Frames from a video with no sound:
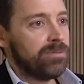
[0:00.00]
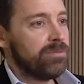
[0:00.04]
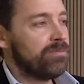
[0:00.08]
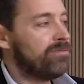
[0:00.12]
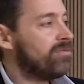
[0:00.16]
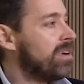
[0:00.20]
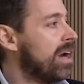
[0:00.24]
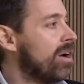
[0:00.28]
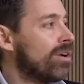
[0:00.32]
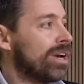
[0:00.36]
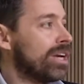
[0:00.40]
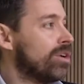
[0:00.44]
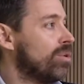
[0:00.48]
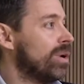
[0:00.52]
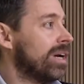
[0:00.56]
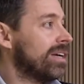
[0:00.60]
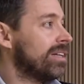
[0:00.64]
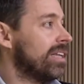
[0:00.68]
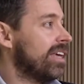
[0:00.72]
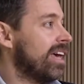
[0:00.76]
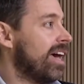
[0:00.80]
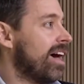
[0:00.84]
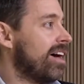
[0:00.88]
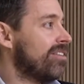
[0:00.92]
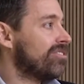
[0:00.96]
Very
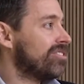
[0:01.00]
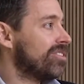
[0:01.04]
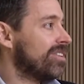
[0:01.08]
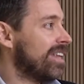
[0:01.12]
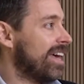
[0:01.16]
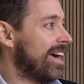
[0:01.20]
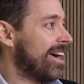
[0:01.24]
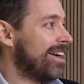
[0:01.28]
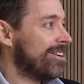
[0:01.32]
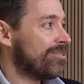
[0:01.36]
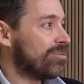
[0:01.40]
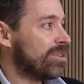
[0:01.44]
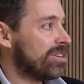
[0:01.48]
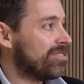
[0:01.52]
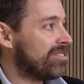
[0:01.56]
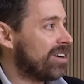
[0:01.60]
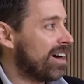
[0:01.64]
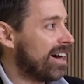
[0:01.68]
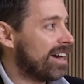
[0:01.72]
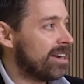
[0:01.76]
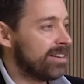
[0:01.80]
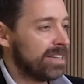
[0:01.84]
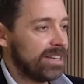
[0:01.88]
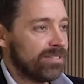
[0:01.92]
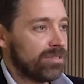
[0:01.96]
quickly after that, we
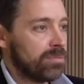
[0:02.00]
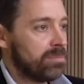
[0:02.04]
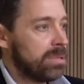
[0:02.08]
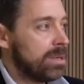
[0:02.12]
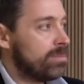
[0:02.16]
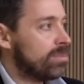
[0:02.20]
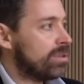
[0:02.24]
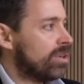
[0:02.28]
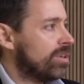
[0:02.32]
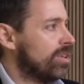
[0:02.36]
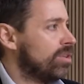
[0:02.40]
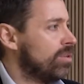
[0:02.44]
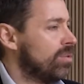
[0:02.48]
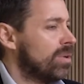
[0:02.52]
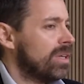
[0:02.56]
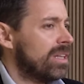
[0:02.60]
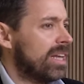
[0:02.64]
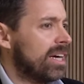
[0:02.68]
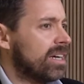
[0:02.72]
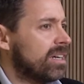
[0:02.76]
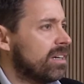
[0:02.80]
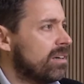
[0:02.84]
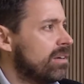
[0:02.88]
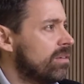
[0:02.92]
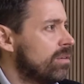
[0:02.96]
find even people are newer,
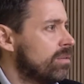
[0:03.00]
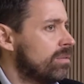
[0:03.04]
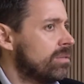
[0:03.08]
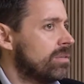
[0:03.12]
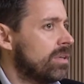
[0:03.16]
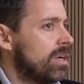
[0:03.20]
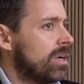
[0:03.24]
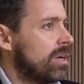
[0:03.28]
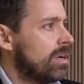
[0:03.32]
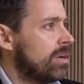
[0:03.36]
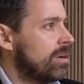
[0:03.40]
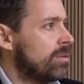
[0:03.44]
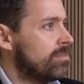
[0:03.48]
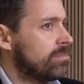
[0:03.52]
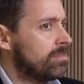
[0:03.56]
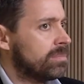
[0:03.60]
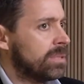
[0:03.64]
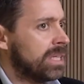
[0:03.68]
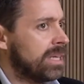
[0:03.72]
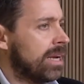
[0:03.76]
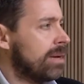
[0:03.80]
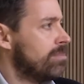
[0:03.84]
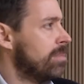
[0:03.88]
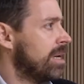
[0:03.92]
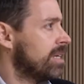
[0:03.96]
like, can
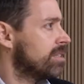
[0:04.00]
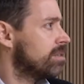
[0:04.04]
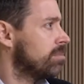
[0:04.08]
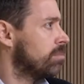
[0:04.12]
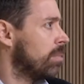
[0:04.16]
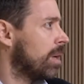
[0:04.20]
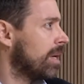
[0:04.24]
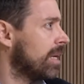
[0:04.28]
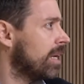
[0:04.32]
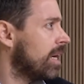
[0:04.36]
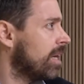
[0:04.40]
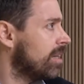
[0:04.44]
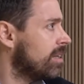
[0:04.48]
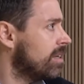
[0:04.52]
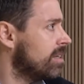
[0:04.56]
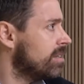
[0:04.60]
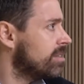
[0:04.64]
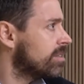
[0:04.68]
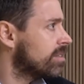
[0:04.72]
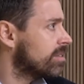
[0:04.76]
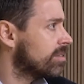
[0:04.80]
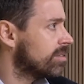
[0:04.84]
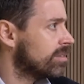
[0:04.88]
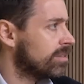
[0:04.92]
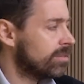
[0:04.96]
I make some money on
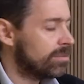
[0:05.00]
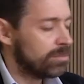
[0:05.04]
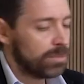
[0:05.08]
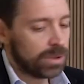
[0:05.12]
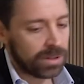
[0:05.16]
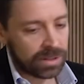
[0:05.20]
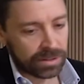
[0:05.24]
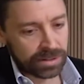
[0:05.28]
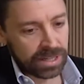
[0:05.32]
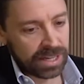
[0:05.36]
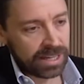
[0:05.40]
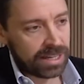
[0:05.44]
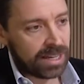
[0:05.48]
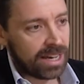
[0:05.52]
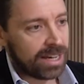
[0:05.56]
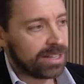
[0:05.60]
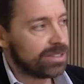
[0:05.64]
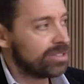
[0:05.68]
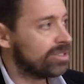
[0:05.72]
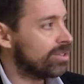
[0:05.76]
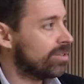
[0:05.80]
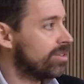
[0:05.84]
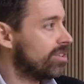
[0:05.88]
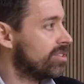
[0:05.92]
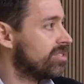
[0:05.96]
this? Well, okay, yeah,
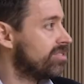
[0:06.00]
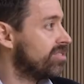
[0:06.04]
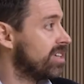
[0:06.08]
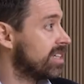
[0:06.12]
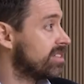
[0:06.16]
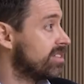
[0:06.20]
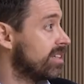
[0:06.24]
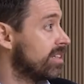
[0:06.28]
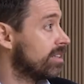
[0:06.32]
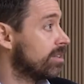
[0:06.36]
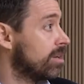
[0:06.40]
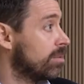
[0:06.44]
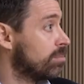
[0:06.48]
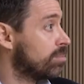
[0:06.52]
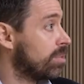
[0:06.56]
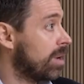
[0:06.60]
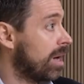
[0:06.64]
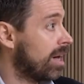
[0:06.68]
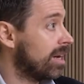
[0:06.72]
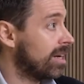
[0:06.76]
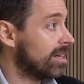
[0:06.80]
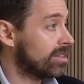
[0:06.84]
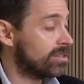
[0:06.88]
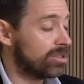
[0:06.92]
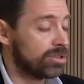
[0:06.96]
so there's fixed income
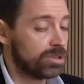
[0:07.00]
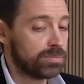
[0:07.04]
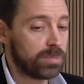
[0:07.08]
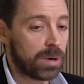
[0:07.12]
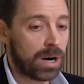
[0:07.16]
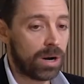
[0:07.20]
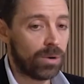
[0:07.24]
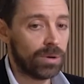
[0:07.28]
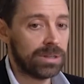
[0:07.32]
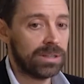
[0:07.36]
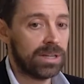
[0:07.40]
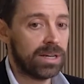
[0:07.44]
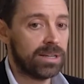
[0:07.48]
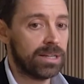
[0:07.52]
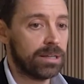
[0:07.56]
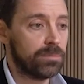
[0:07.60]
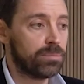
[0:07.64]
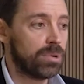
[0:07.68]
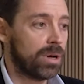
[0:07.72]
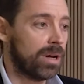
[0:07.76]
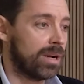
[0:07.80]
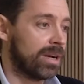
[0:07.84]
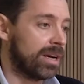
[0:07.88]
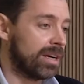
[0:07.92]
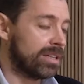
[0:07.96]
products, there's borrow and lending
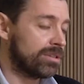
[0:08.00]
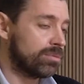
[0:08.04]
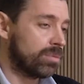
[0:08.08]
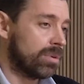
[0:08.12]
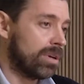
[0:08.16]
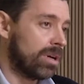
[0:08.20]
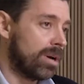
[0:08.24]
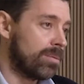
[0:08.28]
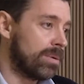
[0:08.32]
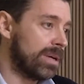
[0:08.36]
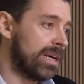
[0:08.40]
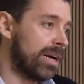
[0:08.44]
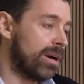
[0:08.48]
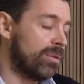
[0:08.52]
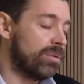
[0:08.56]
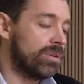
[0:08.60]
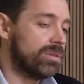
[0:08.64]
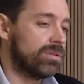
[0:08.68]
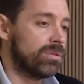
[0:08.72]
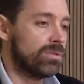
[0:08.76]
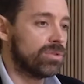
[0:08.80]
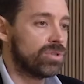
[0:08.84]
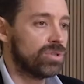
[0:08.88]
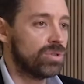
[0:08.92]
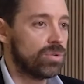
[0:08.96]
products. We're coming out with
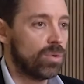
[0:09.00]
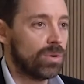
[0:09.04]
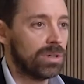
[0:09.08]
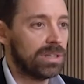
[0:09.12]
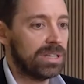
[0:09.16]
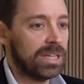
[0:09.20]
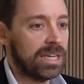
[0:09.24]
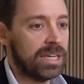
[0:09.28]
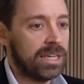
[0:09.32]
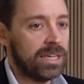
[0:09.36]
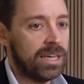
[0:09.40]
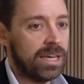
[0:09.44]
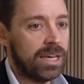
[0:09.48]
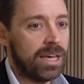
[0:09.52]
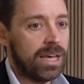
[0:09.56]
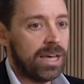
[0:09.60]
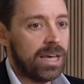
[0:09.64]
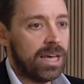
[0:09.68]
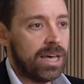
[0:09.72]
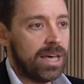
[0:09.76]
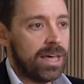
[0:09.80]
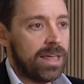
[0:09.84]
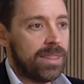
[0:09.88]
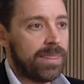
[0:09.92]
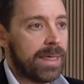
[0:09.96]
those shortly.
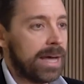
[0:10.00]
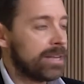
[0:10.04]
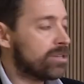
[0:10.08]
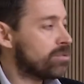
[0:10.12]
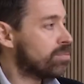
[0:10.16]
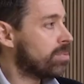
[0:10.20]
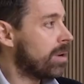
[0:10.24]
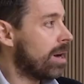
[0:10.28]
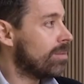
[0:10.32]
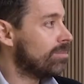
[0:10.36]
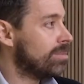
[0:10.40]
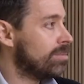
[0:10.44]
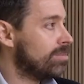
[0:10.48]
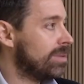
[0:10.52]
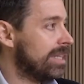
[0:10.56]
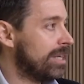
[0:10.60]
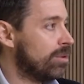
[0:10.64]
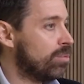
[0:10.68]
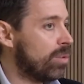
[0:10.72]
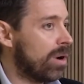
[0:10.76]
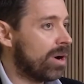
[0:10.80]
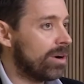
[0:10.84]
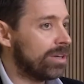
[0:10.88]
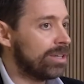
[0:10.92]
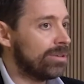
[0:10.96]
That's probably
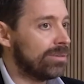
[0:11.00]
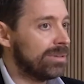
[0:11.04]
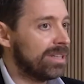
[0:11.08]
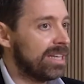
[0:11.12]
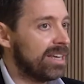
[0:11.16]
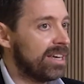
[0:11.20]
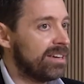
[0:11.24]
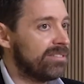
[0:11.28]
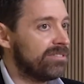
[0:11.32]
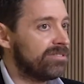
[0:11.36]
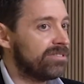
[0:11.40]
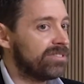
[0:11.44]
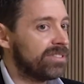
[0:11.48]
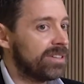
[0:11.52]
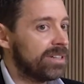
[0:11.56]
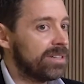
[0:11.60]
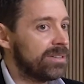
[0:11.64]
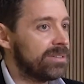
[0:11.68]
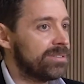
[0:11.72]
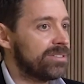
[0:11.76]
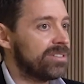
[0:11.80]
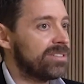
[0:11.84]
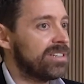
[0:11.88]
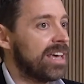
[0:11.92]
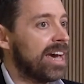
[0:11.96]
where you live
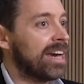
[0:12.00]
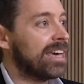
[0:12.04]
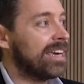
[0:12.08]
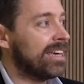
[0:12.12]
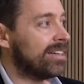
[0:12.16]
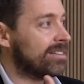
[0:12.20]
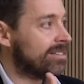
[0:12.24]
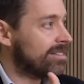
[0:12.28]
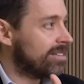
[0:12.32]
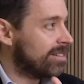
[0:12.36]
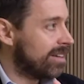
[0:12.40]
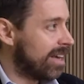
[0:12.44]
second